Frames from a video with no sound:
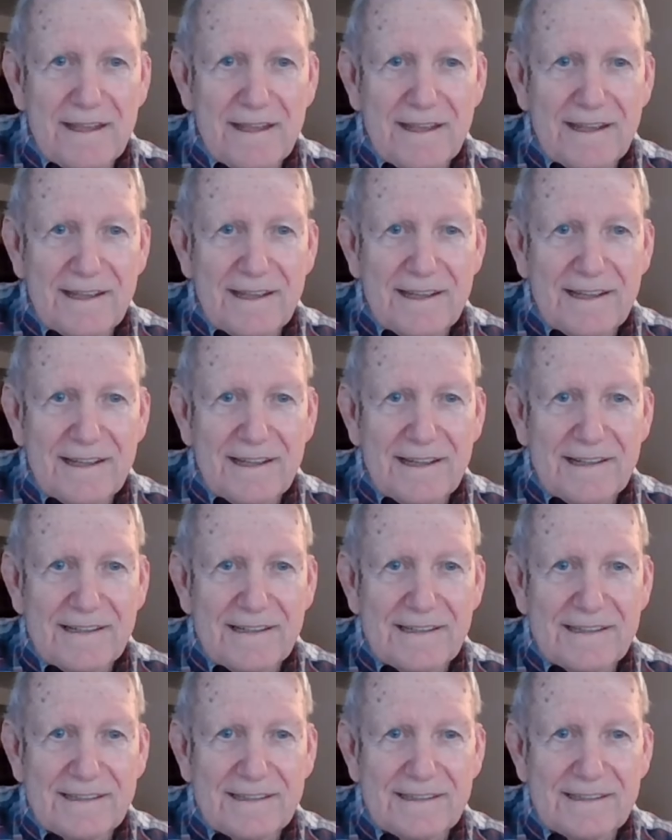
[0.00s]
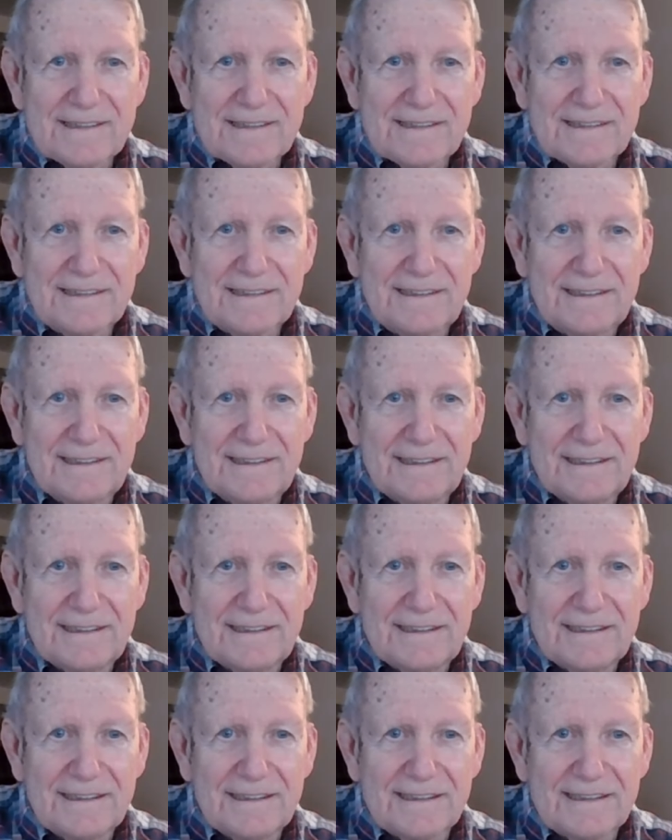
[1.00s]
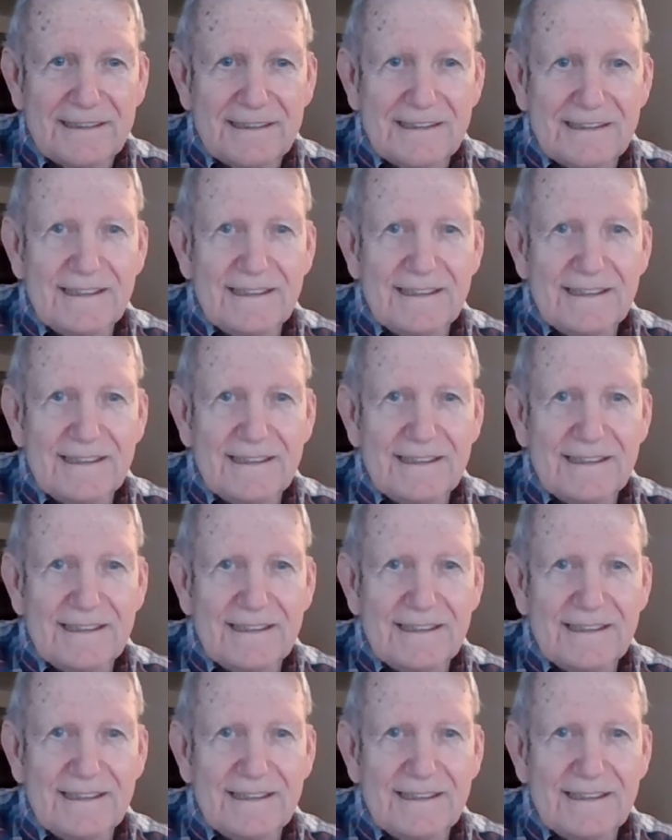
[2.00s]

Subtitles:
Nobody speaks.